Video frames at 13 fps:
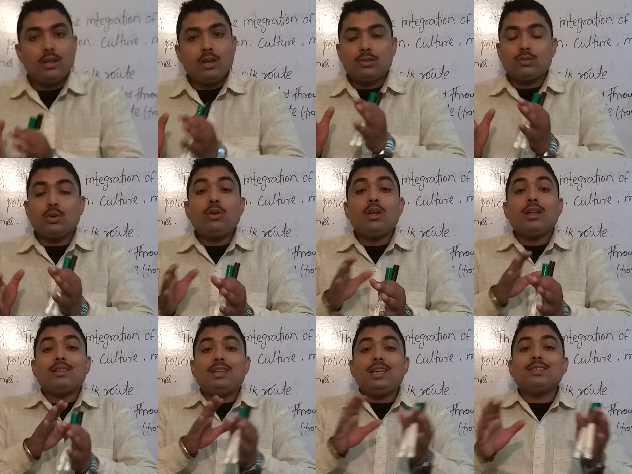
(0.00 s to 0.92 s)
So
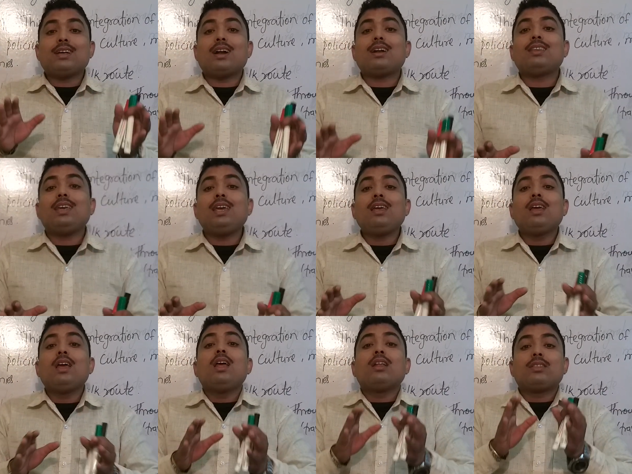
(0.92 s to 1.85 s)
these are the
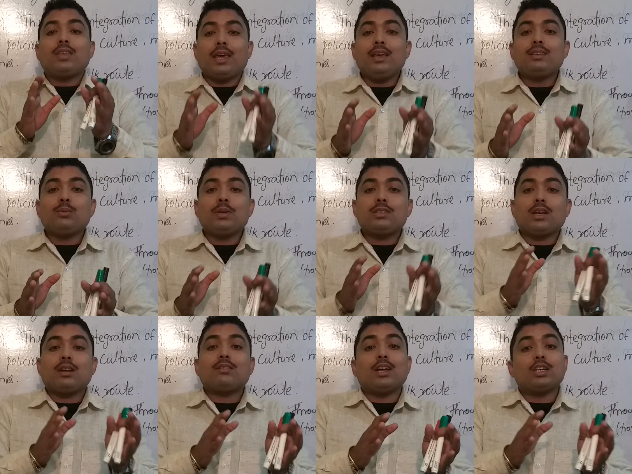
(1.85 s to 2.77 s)
things which
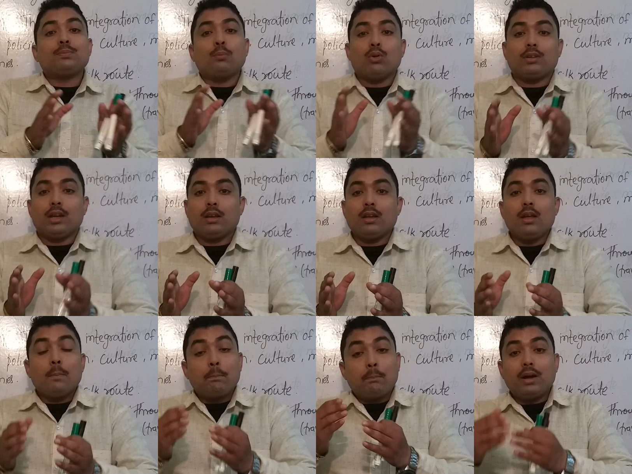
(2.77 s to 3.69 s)
are transported.
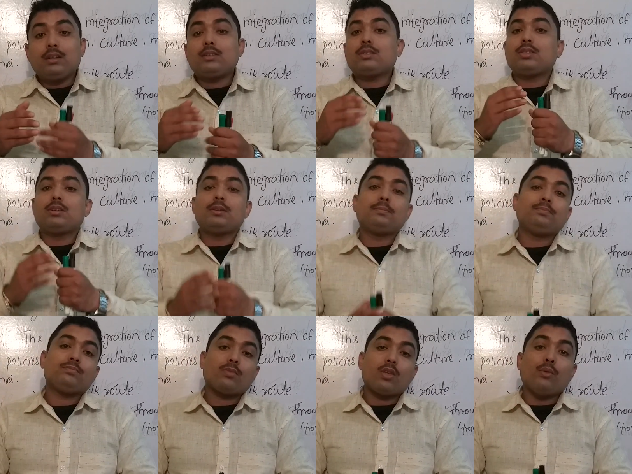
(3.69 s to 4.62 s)
But
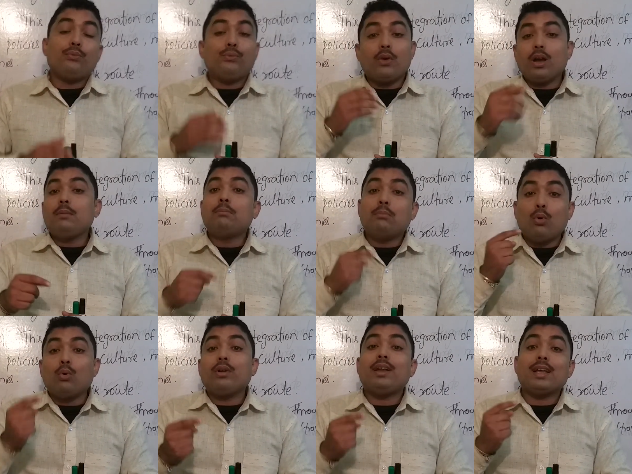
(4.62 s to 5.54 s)
one
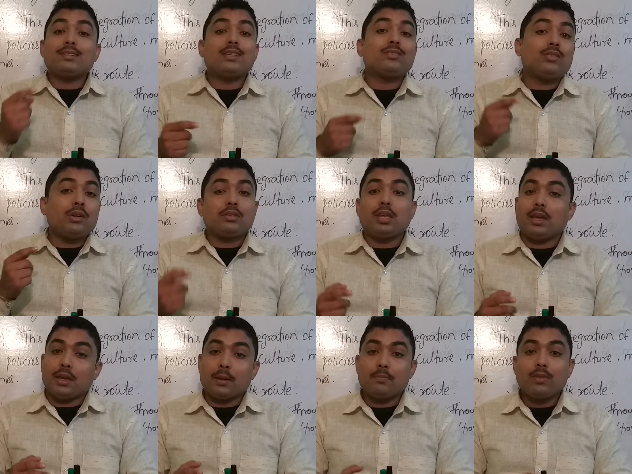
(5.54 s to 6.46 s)
more necessary
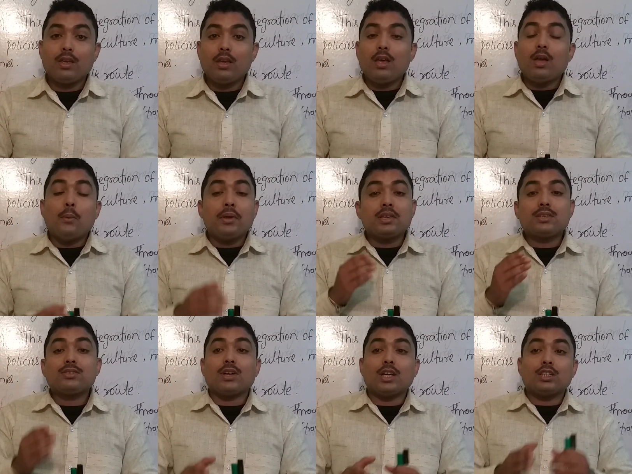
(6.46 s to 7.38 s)
thing which
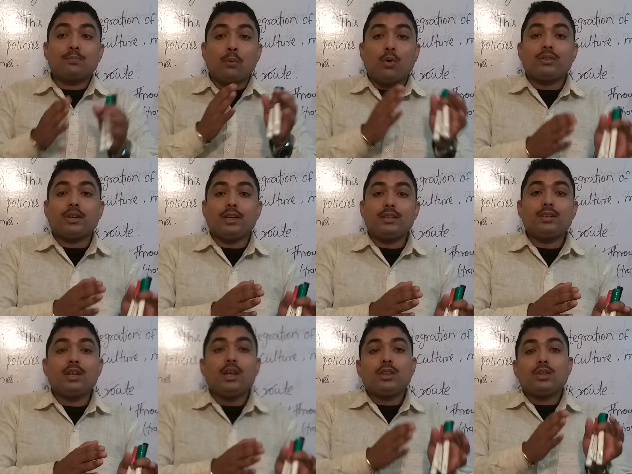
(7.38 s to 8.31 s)
is transported
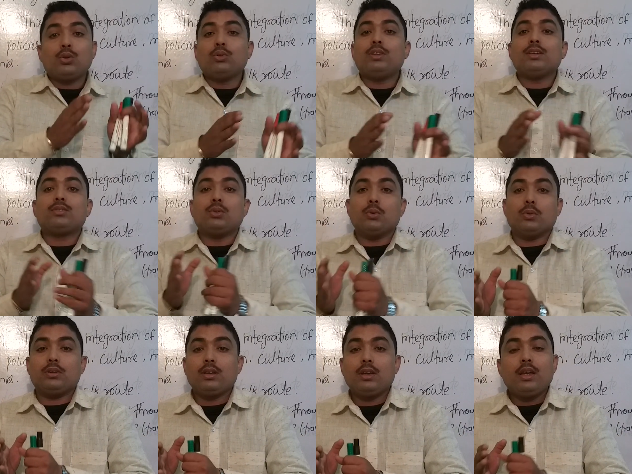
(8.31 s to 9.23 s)
through this
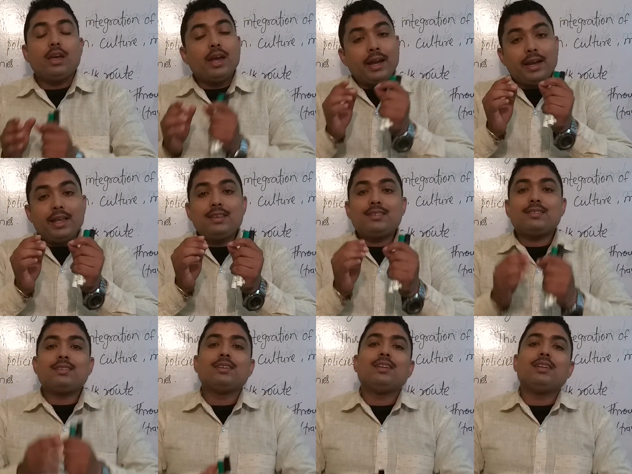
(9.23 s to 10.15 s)
route, it
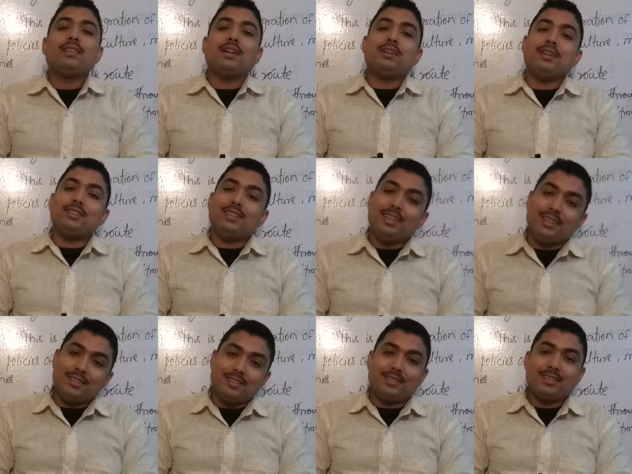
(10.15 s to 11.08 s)
is the
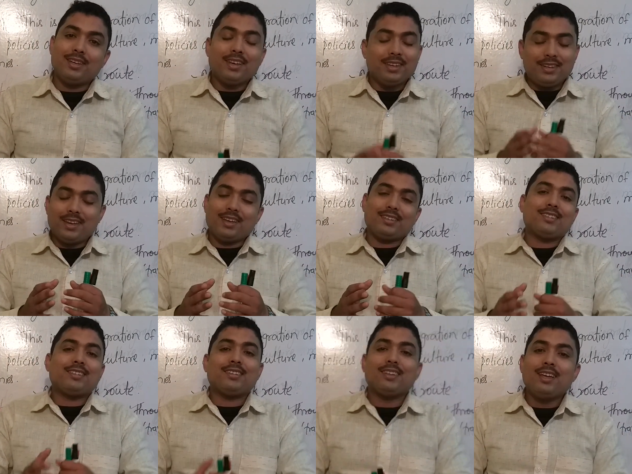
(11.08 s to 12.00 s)
disease.
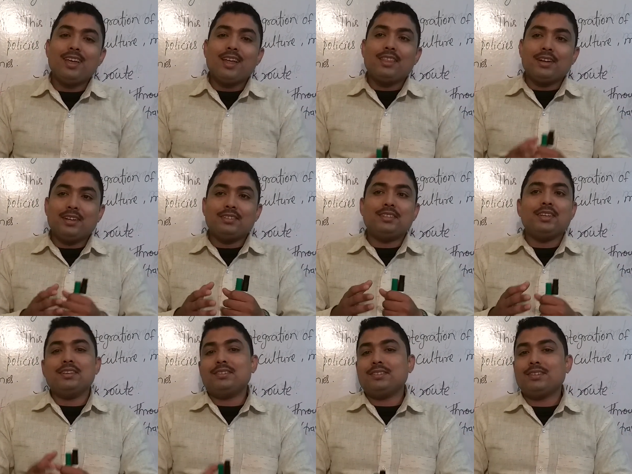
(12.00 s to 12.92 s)
Yes, the
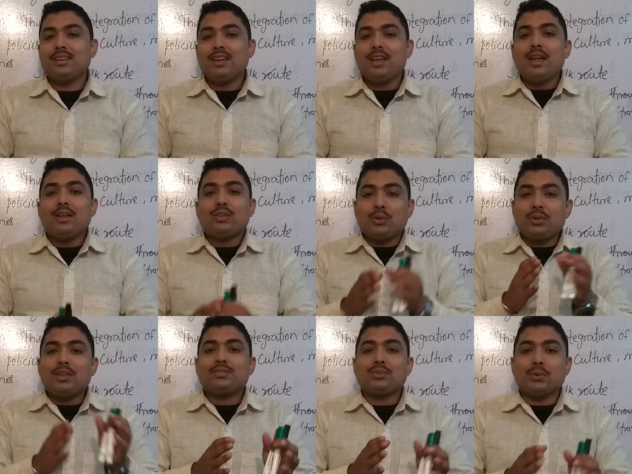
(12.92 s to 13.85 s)
disease. Through
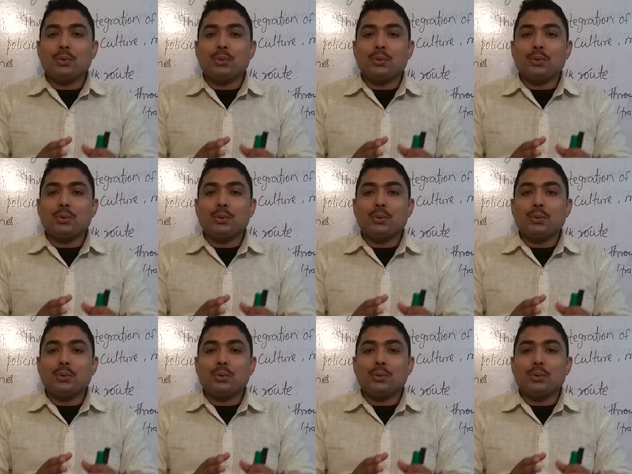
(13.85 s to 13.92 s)
this